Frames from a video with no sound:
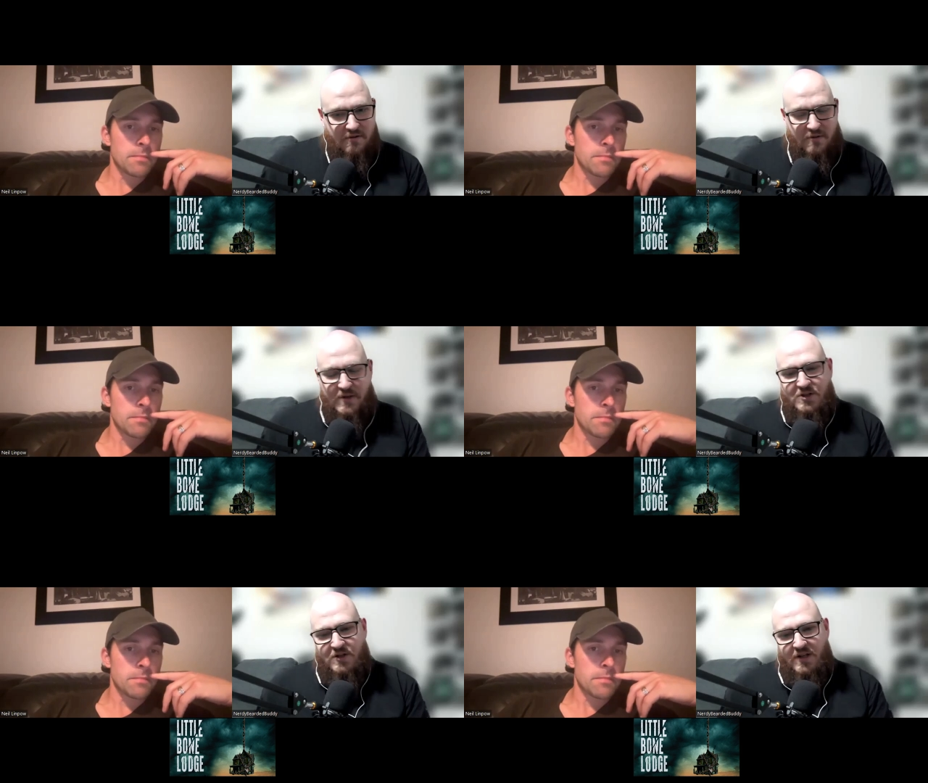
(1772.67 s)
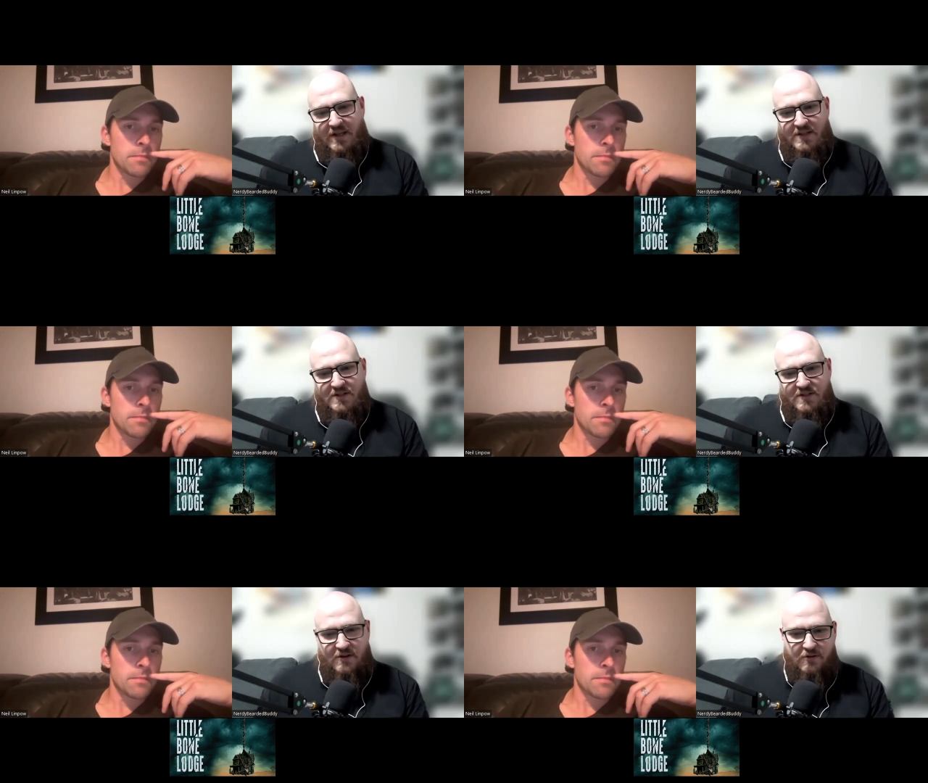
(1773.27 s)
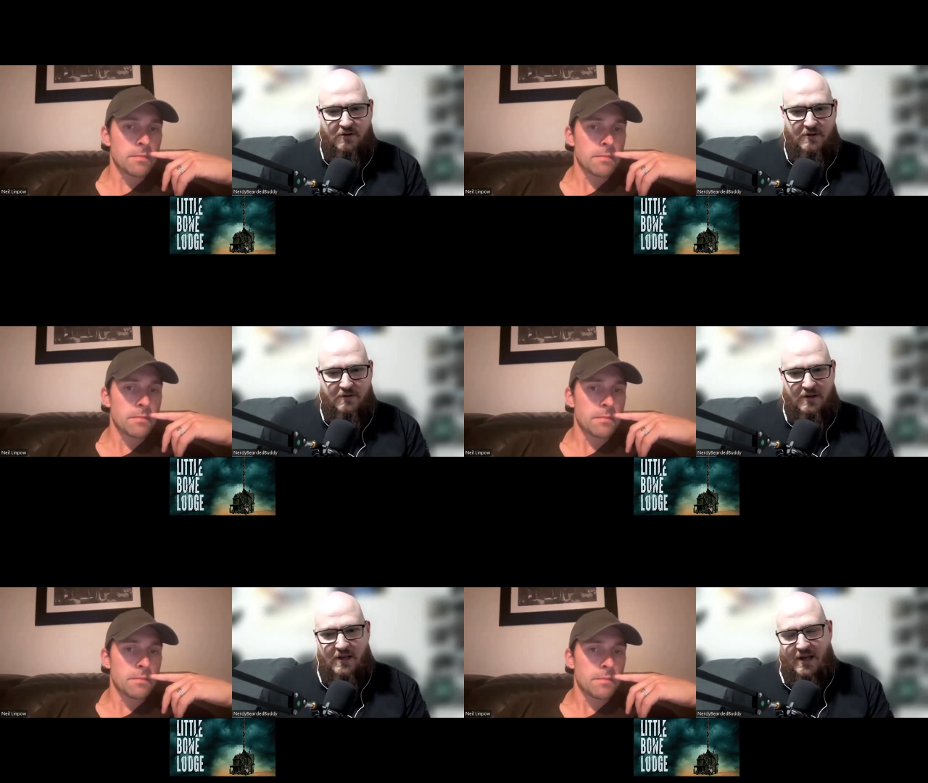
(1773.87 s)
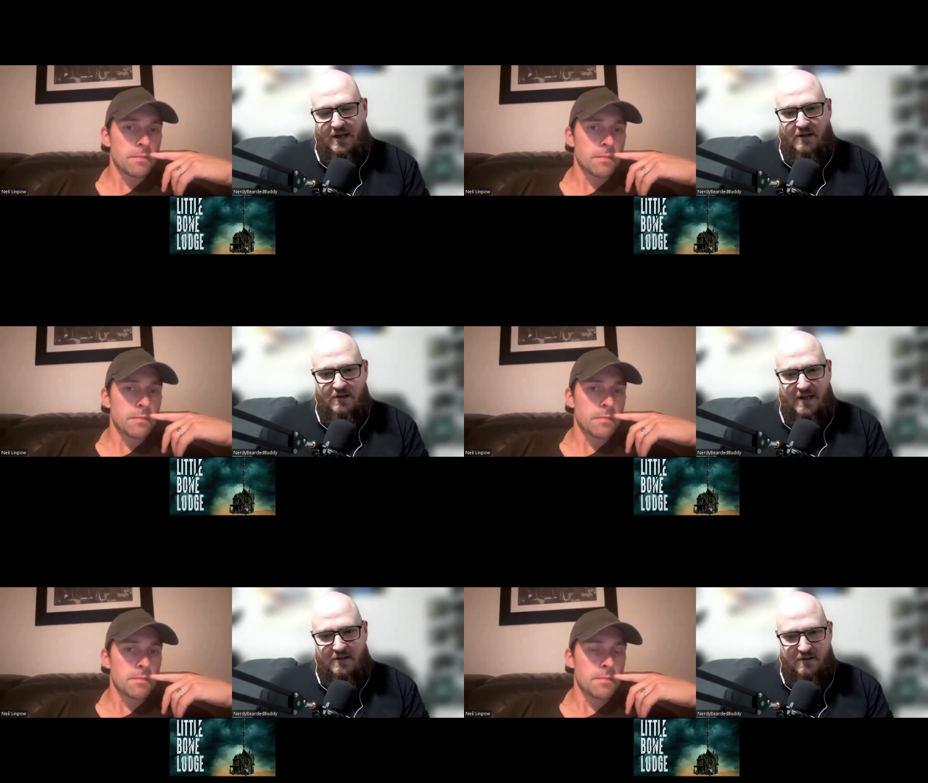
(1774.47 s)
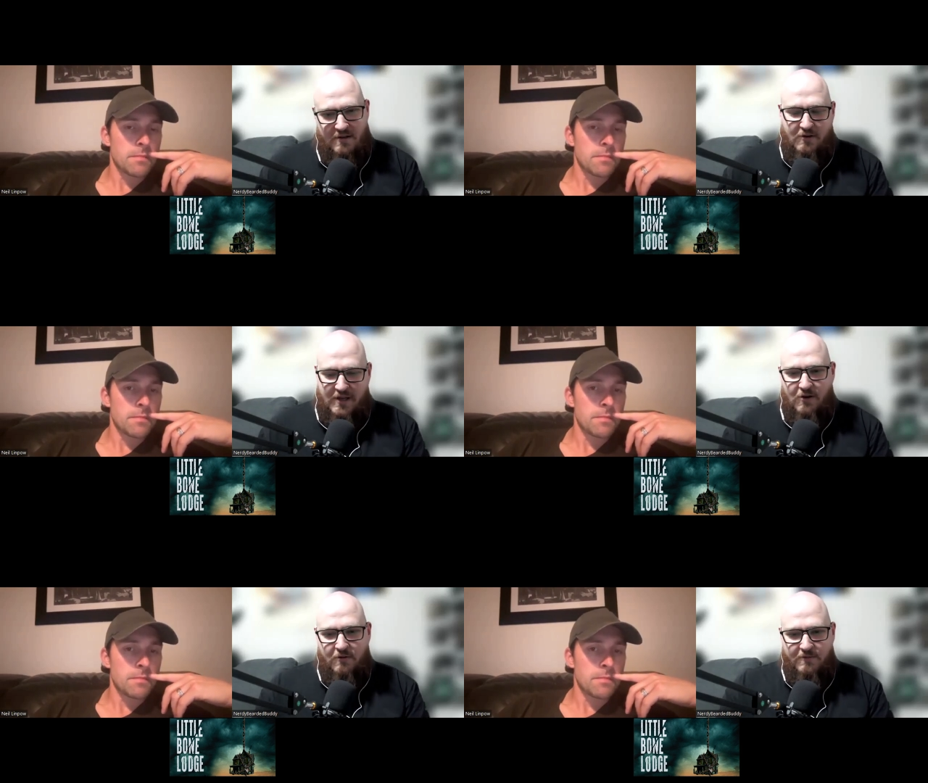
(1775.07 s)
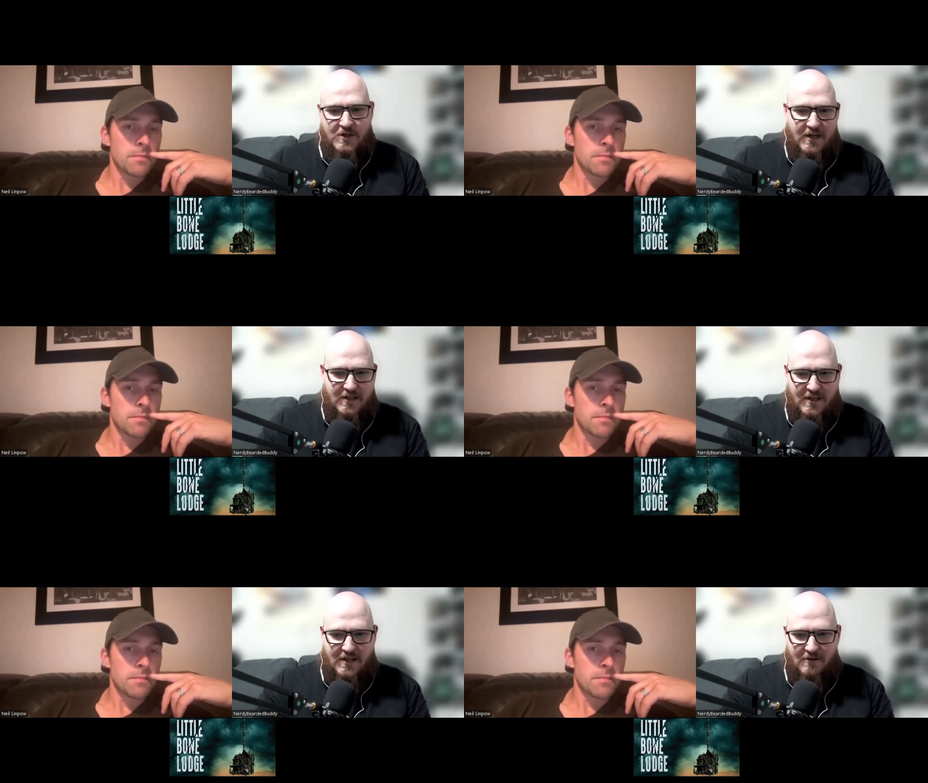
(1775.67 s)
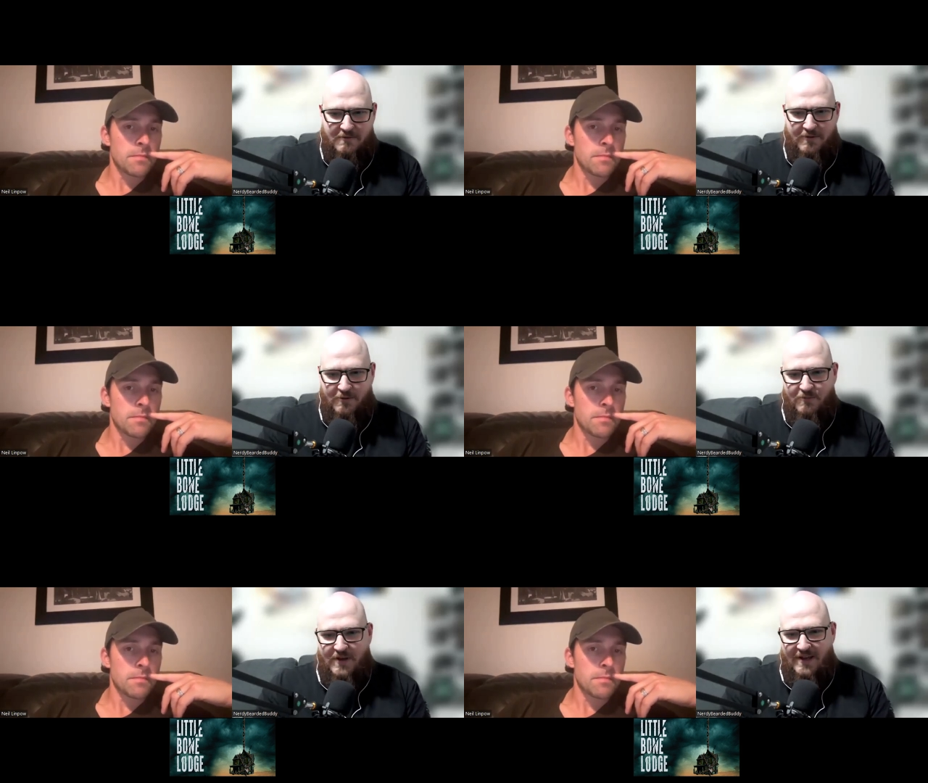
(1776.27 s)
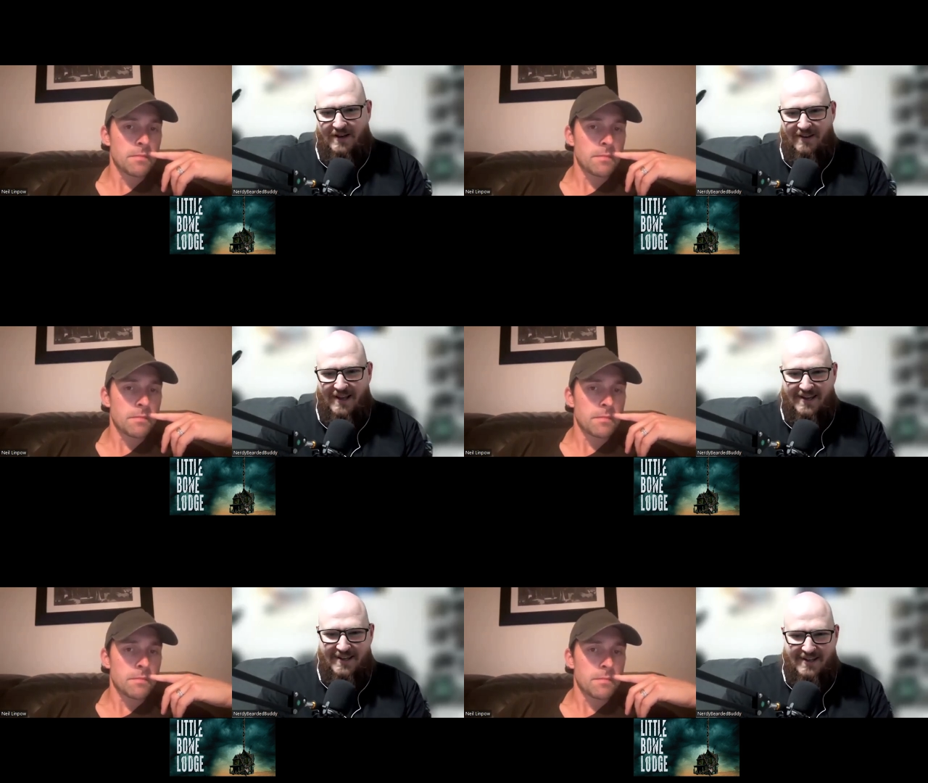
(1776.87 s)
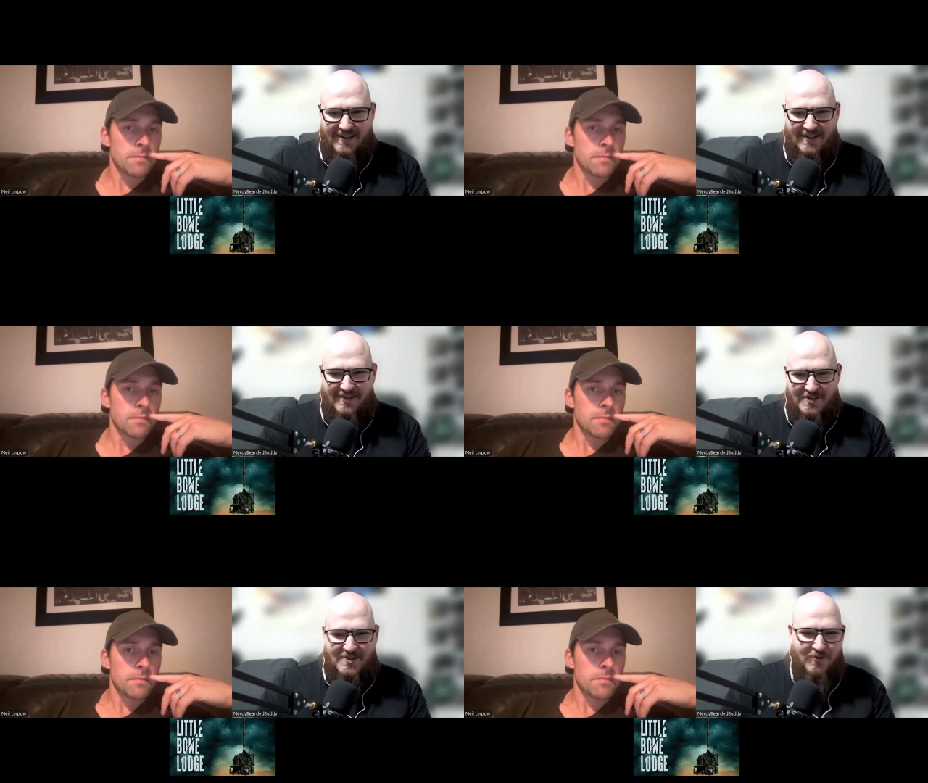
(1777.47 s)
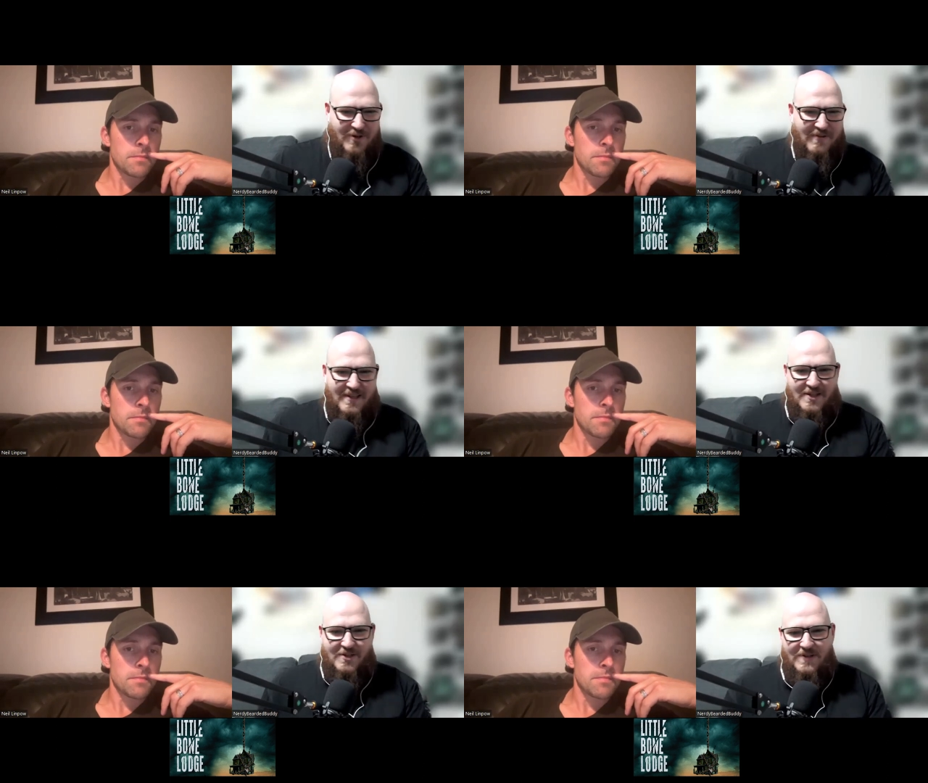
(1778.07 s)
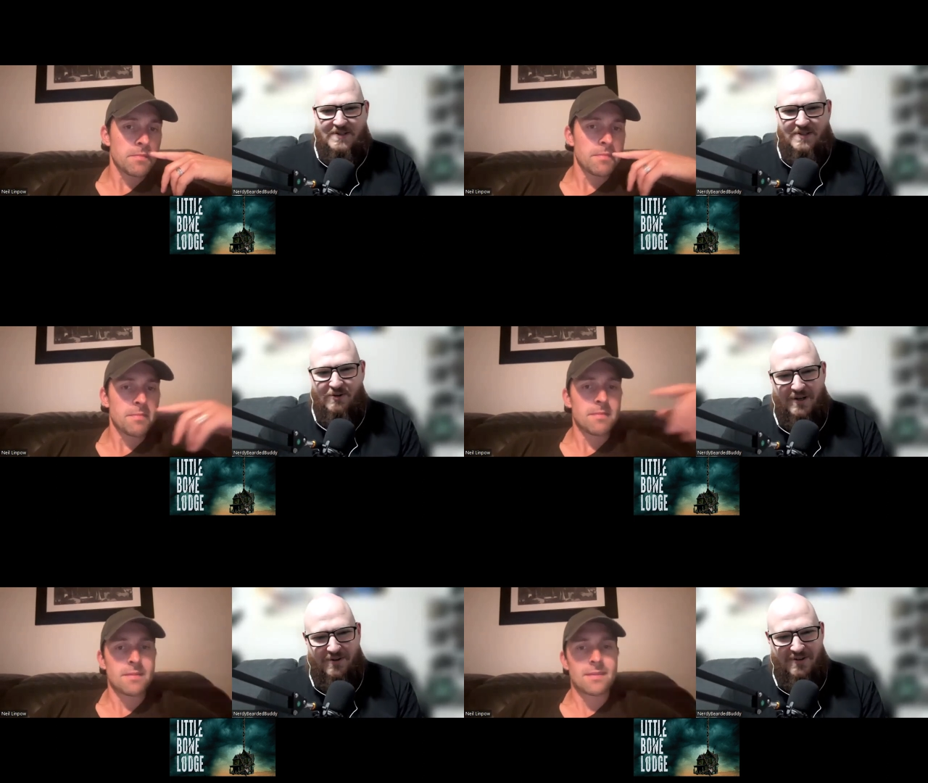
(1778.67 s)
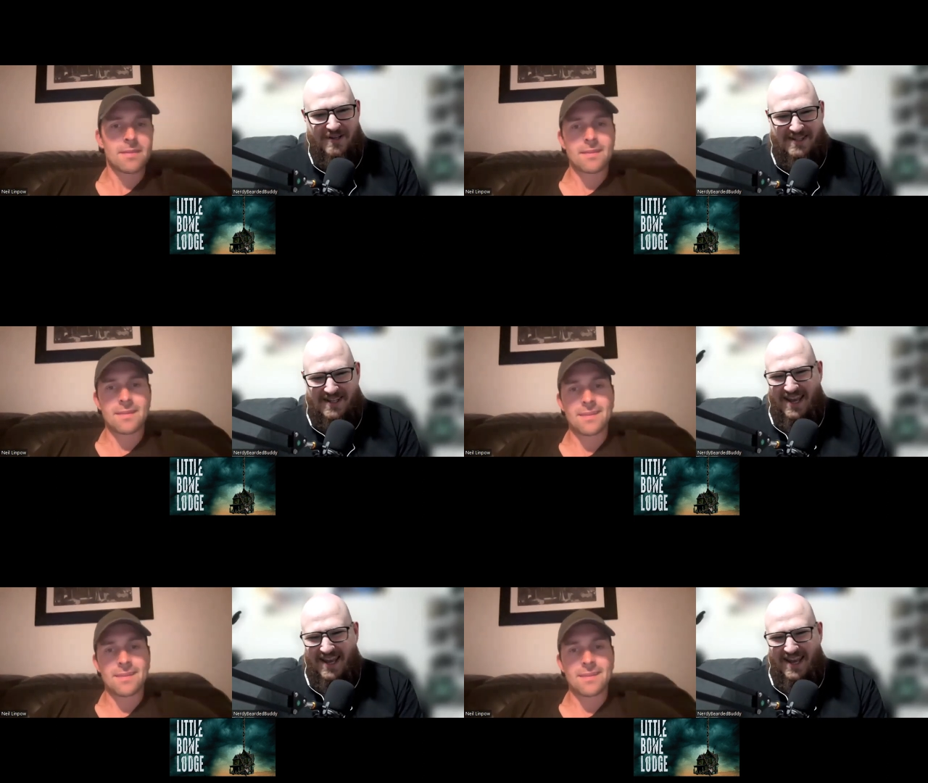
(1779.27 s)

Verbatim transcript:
Speaker 1: you mentioned i guess you know uh you know caring for jack at the end of the film and like just talking about that twist oh my goodness